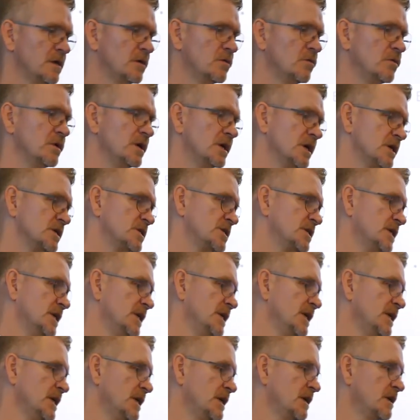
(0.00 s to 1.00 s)
We are
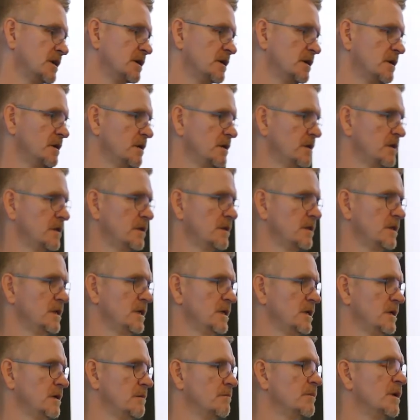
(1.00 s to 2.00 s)
seeing
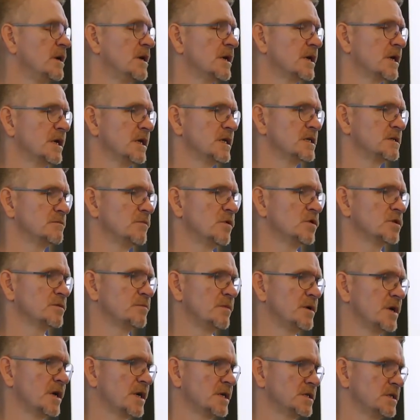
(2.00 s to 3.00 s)
the markets, most
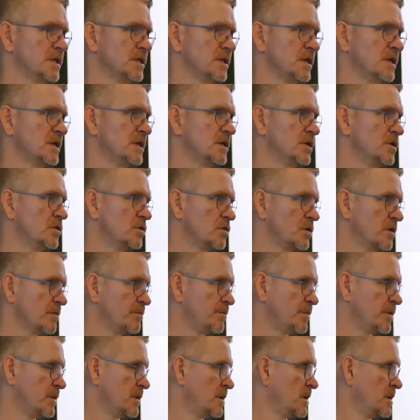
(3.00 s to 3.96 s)
markets in Europe,